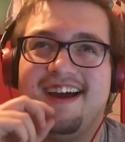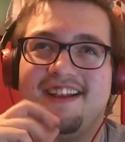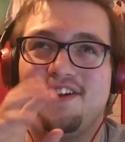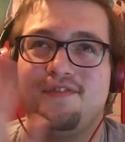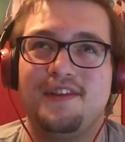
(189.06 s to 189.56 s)
I
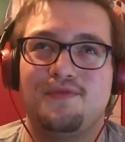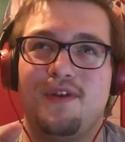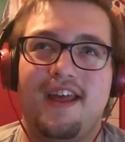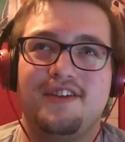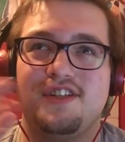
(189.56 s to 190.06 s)
love this
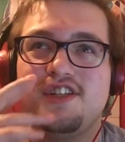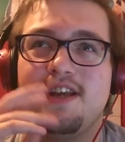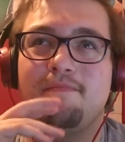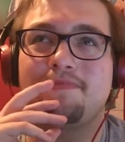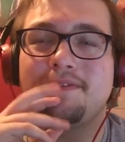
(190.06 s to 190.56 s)

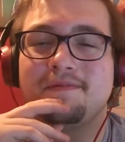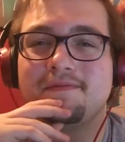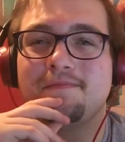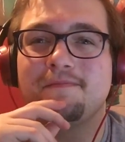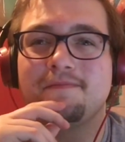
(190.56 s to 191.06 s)
relationship. Ah,
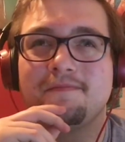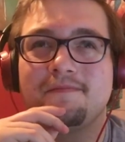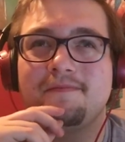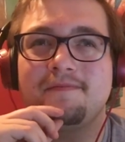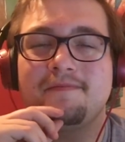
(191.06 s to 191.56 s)

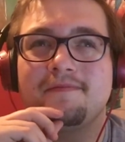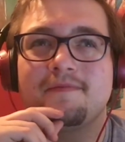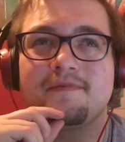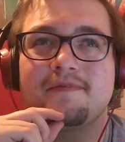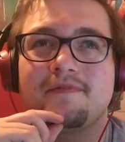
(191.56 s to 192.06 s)
this is
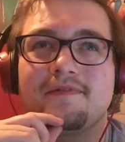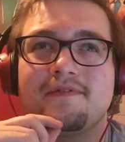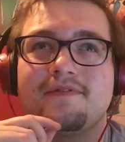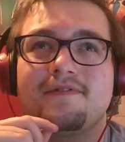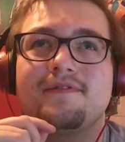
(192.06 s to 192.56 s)
perhaps
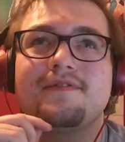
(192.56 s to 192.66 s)
Faith.